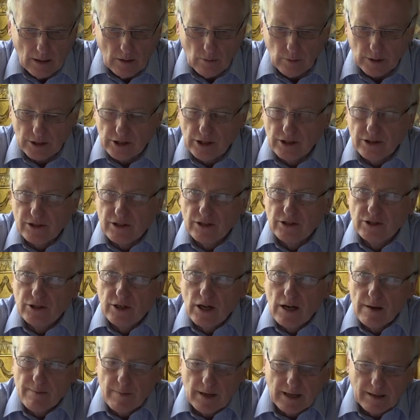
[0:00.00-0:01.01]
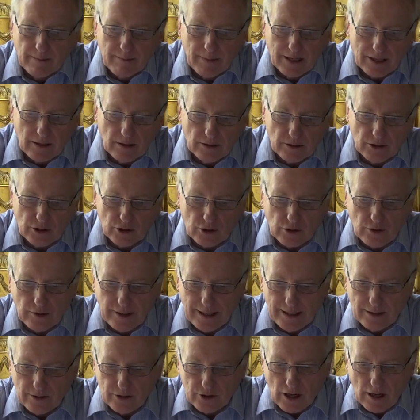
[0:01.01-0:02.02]
which is disturbing because
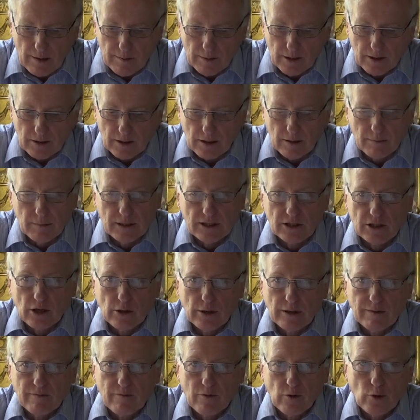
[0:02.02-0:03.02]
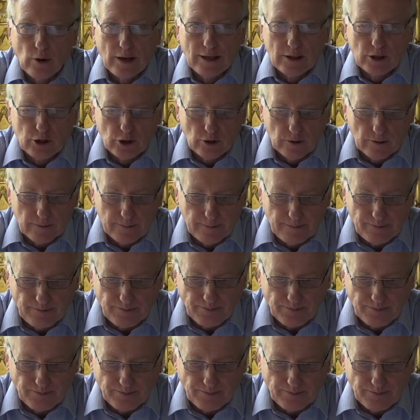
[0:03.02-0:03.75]
screen drama can be so influential.